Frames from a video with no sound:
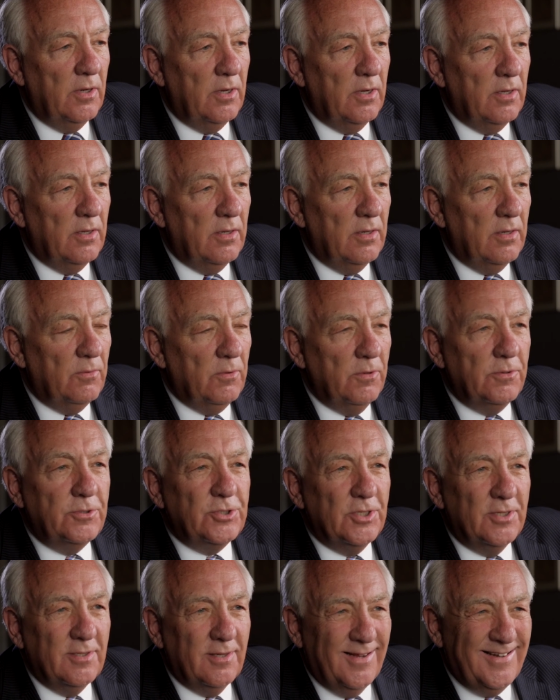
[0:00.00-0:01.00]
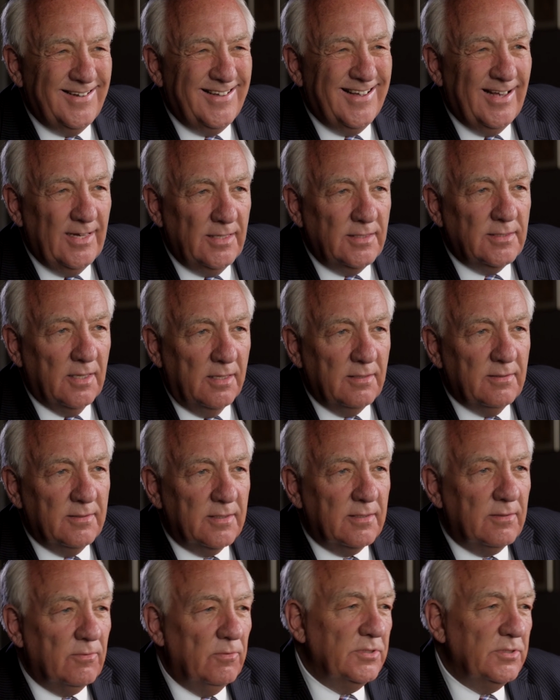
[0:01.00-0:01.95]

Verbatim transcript: uh, Arusha in 98, I think,